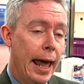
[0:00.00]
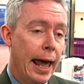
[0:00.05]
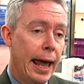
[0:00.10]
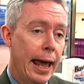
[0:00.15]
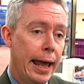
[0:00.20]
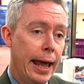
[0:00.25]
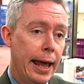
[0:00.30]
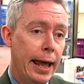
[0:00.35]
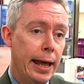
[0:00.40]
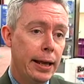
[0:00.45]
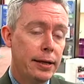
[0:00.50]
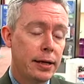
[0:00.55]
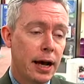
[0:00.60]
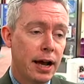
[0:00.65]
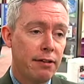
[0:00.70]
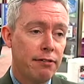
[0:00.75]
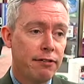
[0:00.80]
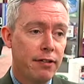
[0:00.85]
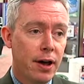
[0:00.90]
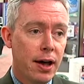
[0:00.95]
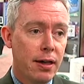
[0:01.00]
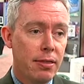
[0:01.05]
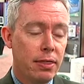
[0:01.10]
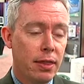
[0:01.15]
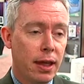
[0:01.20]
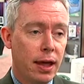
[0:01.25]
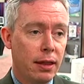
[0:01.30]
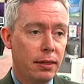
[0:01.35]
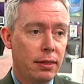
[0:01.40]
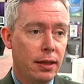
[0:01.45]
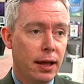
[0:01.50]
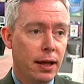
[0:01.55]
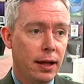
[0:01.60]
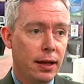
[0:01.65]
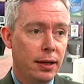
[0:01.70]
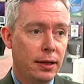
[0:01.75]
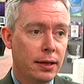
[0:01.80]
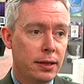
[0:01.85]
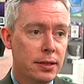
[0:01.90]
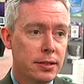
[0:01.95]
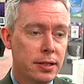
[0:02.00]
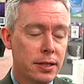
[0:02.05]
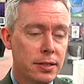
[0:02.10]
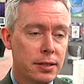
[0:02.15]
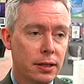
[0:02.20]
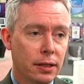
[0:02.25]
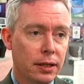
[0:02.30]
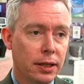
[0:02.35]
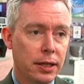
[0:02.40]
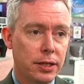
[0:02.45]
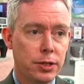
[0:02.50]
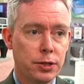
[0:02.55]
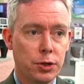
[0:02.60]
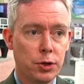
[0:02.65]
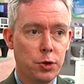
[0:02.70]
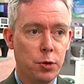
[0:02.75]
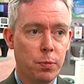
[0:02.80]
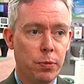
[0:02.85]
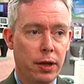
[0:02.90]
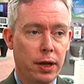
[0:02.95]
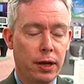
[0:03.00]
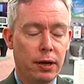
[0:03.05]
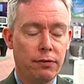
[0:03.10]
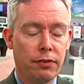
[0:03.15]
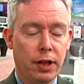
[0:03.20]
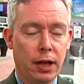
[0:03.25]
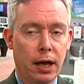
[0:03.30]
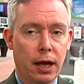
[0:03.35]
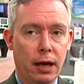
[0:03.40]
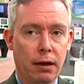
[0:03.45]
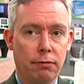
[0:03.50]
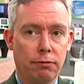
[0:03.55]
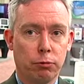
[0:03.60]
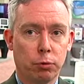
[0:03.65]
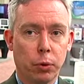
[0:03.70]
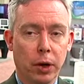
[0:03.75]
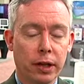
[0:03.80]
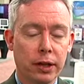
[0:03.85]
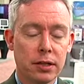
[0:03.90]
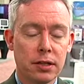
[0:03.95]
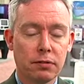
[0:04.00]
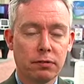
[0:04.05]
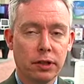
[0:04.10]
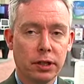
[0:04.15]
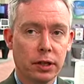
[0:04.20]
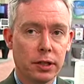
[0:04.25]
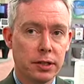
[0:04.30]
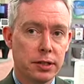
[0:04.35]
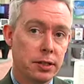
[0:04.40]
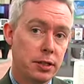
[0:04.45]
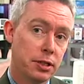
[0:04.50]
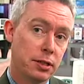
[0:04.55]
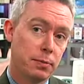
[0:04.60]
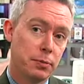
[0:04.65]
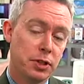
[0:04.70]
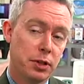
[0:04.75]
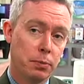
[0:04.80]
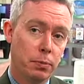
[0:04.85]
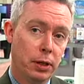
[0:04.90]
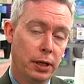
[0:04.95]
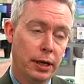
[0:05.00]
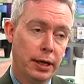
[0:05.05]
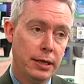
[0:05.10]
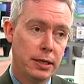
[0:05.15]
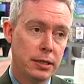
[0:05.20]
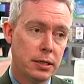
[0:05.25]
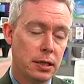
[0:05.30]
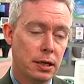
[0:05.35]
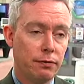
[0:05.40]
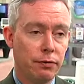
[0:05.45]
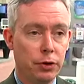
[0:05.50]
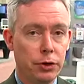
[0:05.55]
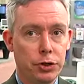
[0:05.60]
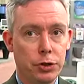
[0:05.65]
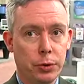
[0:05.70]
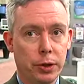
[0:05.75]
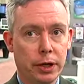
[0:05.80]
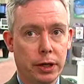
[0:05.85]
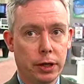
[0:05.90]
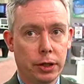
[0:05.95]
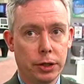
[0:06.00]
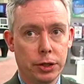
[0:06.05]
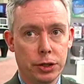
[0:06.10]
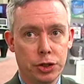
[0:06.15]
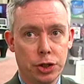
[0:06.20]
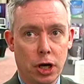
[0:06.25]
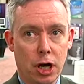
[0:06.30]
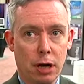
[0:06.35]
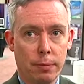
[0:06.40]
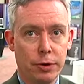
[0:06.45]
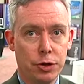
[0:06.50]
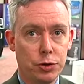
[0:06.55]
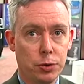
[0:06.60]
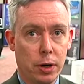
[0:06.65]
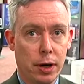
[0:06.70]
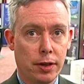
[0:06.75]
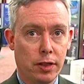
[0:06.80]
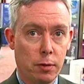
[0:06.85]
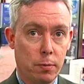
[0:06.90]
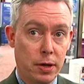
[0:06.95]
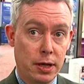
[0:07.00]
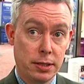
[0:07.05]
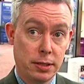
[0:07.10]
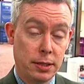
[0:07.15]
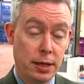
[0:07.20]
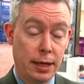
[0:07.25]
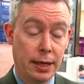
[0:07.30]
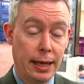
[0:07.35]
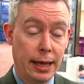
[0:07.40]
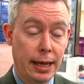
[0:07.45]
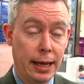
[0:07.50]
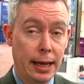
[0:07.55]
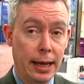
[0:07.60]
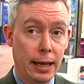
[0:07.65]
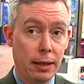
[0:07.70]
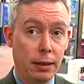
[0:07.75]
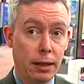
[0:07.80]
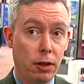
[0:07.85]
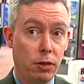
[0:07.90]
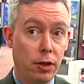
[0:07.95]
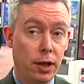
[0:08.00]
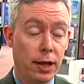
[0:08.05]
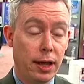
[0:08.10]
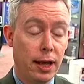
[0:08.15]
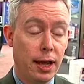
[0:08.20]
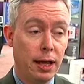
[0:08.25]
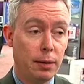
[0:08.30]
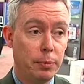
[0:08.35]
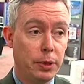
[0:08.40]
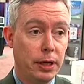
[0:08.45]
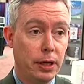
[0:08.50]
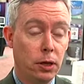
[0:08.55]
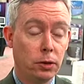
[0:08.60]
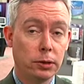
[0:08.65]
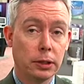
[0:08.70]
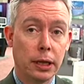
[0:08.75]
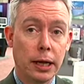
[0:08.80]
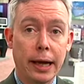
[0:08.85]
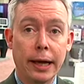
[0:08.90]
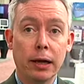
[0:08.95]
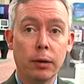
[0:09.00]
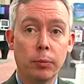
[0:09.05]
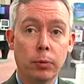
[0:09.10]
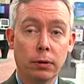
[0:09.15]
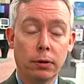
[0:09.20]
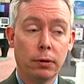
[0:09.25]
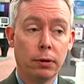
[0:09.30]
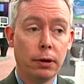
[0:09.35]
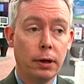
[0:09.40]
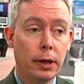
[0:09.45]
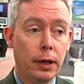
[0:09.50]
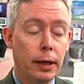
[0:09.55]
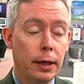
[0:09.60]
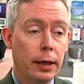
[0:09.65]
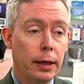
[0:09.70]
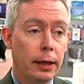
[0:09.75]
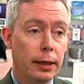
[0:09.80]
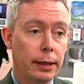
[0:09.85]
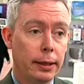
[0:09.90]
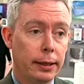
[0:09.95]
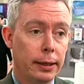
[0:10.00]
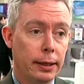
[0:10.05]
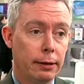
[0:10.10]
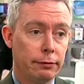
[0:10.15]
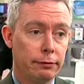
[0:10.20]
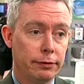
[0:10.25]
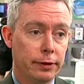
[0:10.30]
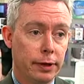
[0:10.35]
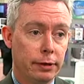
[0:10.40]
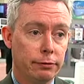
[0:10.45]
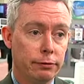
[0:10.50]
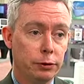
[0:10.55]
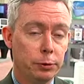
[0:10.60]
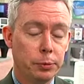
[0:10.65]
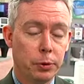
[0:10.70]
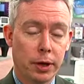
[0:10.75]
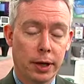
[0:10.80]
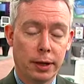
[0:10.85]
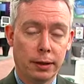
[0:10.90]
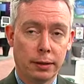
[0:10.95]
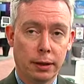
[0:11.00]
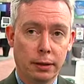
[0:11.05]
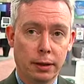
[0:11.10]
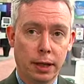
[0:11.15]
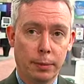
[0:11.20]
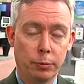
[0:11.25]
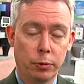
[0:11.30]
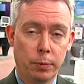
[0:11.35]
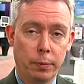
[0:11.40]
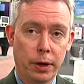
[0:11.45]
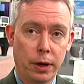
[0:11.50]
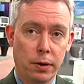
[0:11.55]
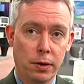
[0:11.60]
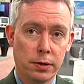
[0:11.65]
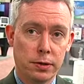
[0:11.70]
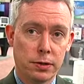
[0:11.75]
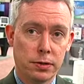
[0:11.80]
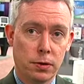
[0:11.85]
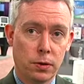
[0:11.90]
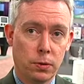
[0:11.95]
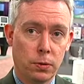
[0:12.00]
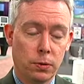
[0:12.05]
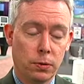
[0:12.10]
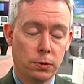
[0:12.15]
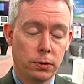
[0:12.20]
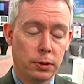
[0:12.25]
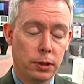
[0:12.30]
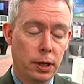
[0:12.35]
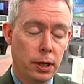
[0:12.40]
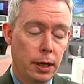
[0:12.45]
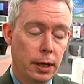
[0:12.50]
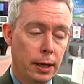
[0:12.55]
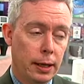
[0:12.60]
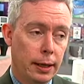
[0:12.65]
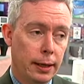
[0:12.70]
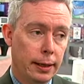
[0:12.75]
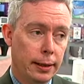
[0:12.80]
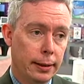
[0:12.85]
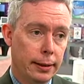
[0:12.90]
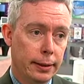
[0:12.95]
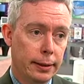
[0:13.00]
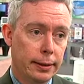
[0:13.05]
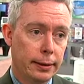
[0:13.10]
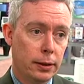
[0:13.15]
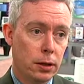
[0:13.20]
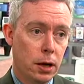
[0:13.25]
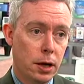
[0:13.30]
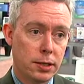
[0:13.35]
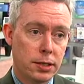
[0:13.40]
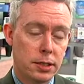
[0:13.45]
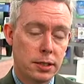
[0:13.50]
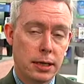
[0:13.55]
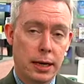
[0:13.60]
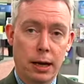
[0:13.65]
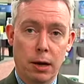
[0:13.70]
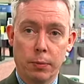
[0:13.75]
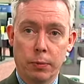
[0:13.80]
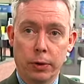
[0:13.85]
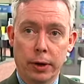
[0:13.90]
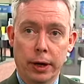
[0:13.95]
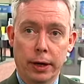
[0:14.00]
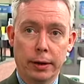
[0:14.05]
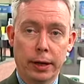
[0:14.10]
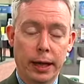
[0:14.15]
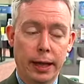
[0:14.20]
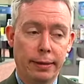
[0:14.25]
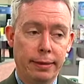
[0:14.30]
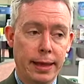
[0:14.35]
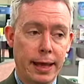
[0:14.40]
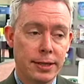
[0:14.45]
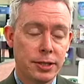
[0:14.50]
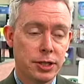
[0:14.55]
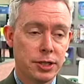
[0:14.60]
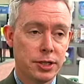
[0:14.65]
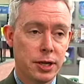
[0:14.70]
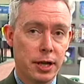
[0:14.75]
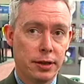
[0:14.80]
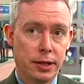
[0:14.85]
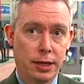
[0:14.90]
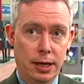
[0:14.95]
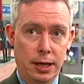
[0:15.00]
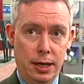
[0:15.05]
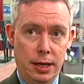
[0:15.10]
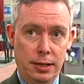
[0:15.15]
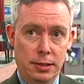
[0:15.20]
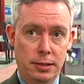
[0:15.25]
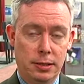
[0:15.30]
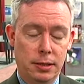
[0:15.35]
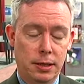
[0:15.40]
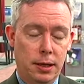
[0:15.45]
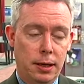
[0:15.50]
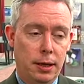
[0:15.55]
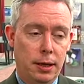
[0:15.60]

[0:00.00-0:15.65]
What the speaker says: And I find that they consistently assume that if they have relatively good systems in place, if they're doing a good job and trying the best they can, that they can't be held liable if a food product that they prepare and sold causes an outbreak. And that's just not the case.